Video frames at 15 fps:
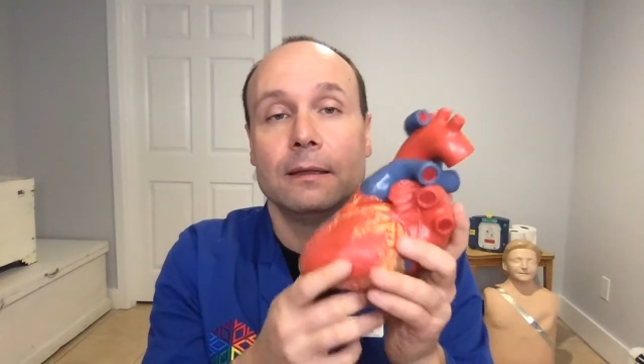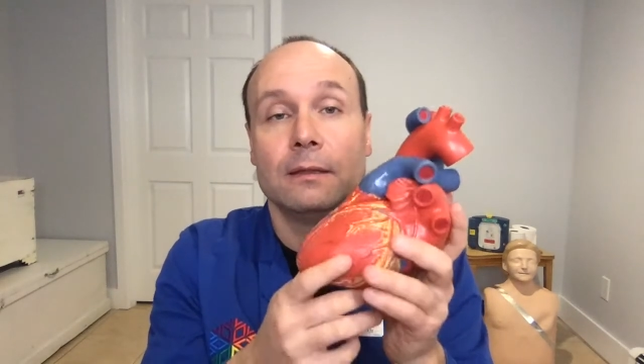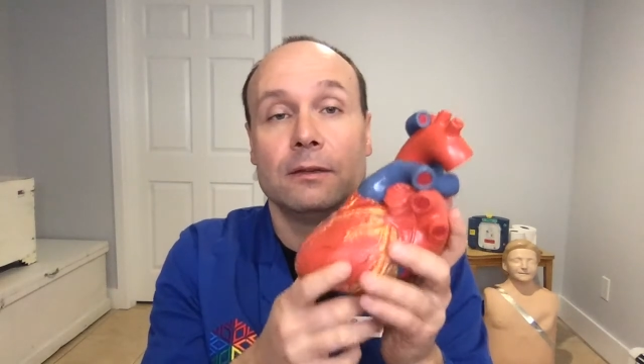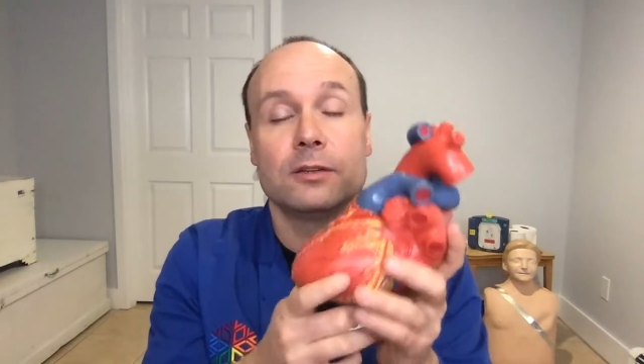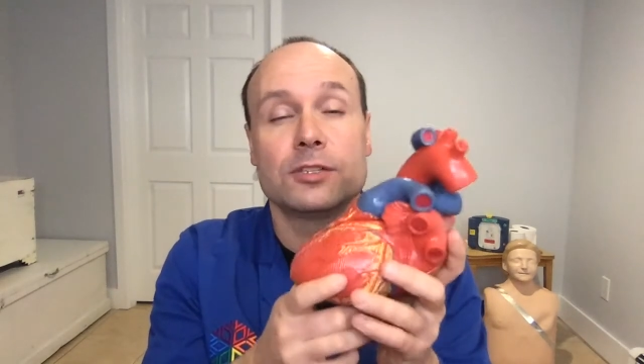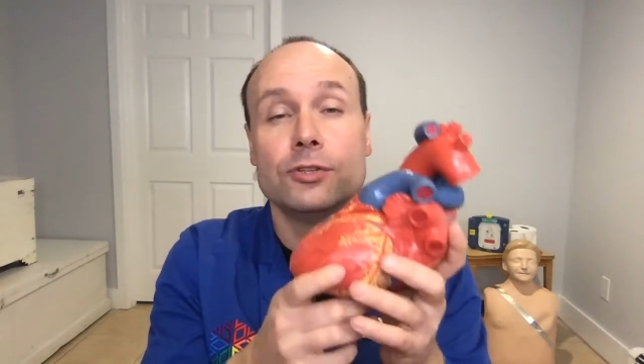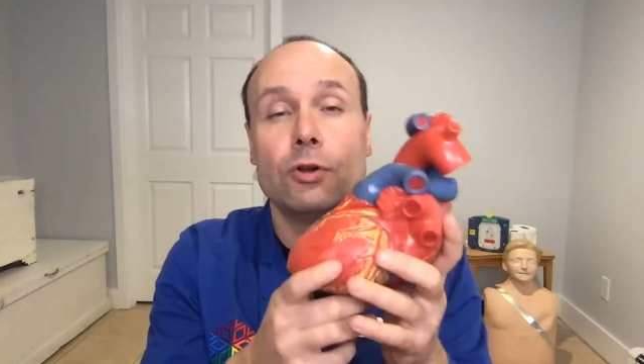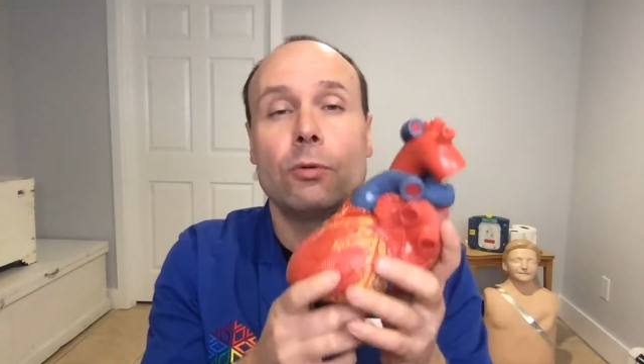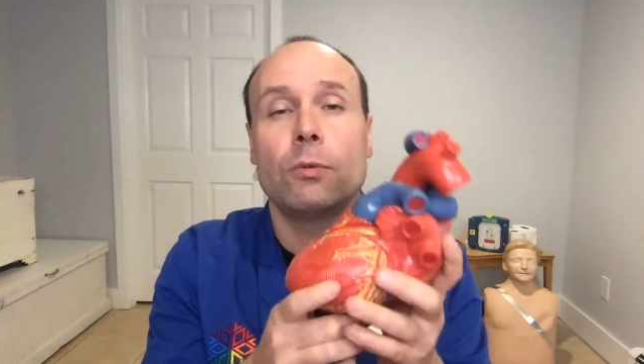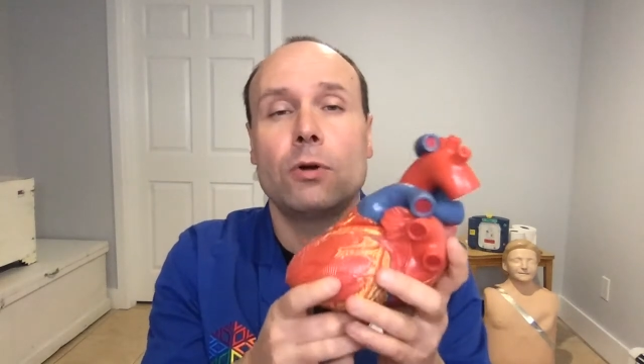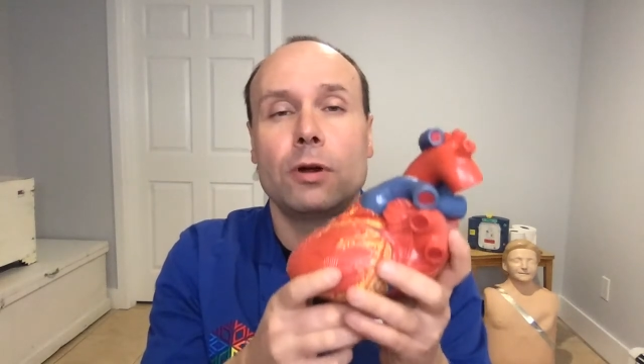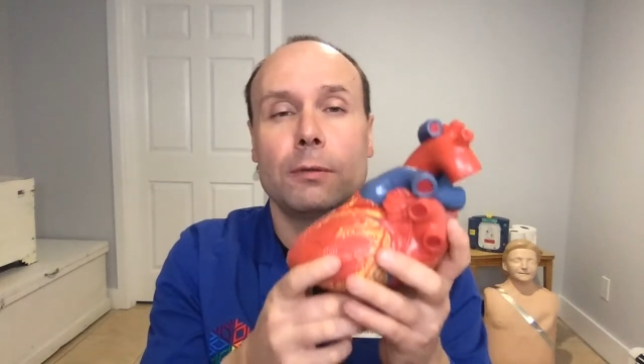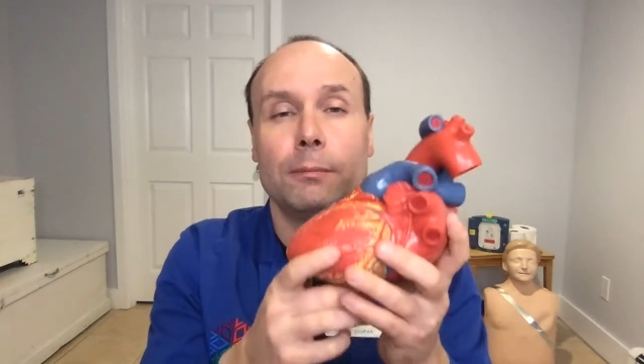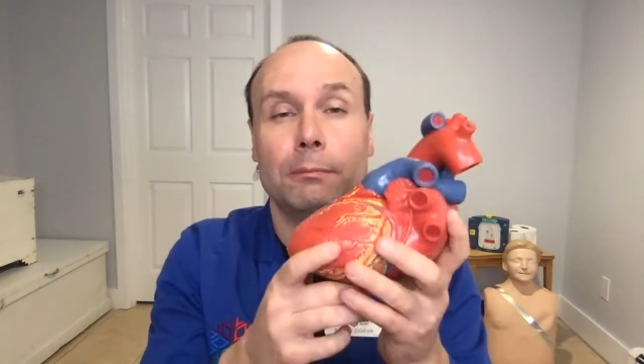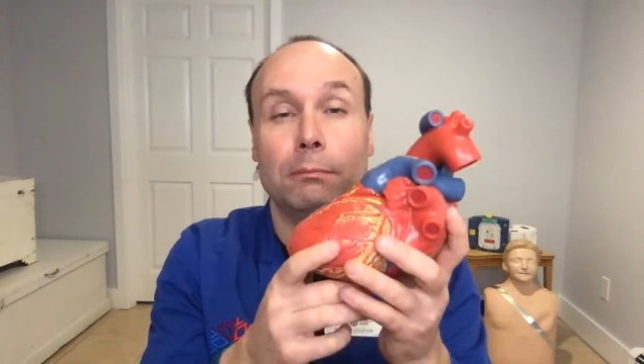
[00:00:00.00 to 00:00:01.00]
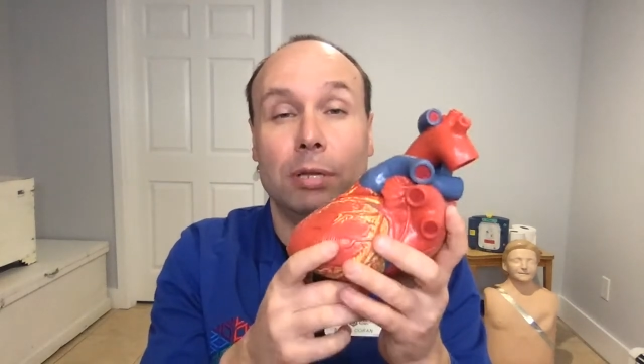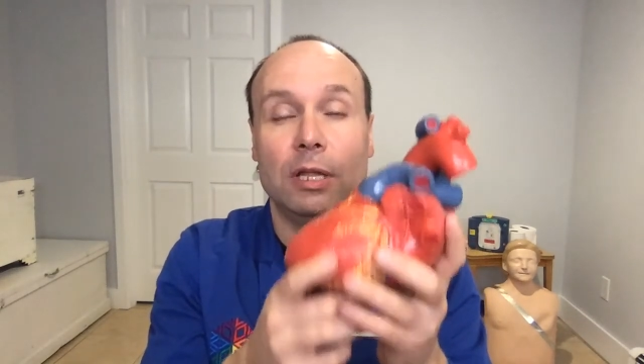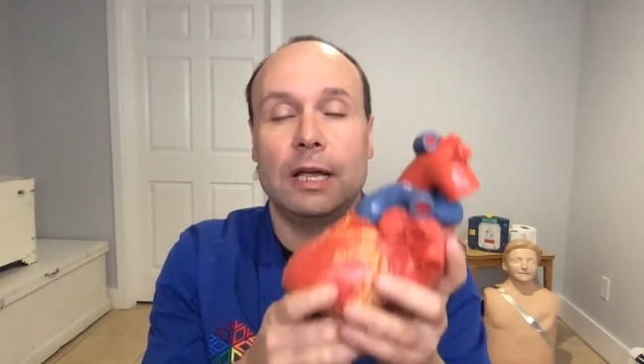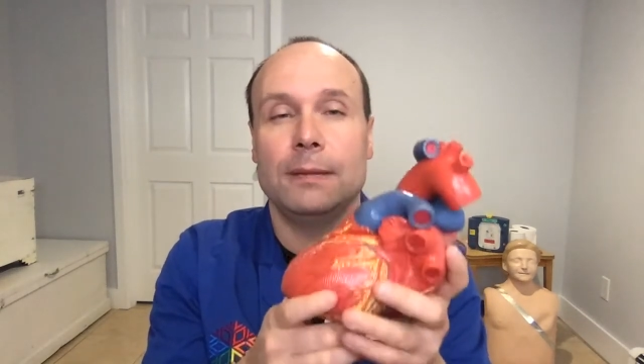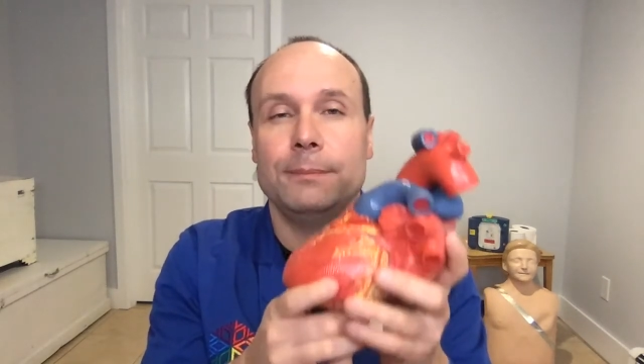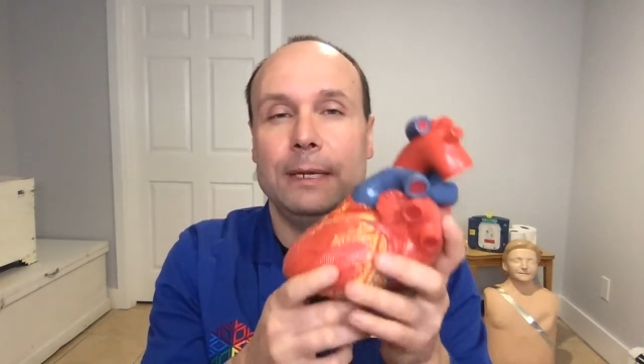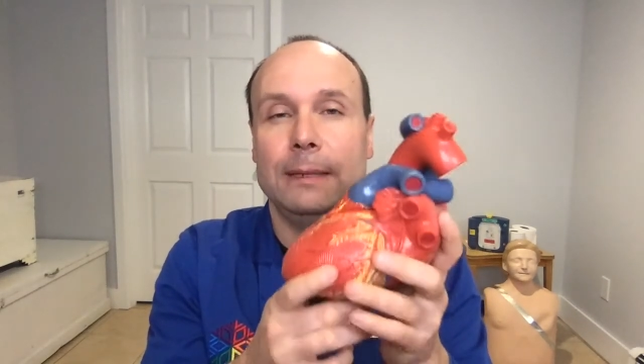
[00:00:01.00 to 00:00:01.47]
there's no more
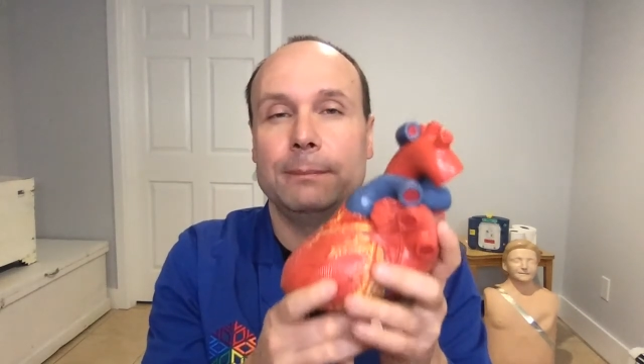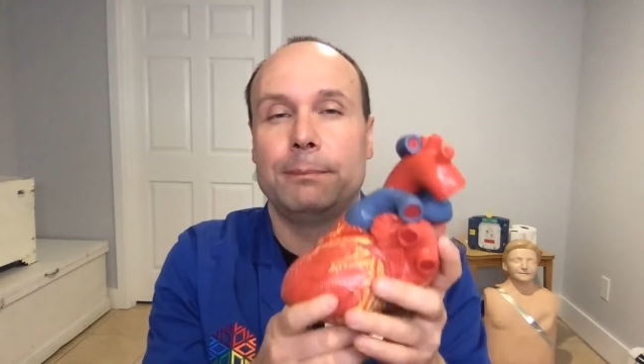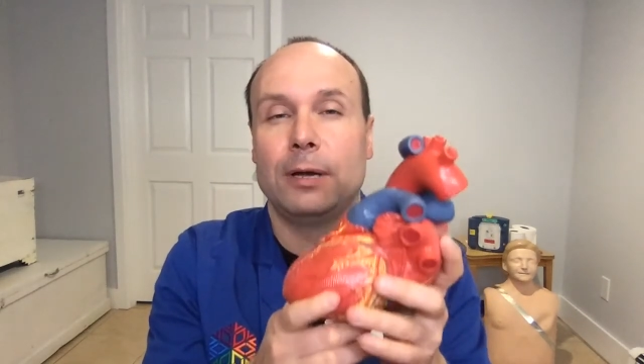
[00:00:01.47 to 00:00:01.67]
blood being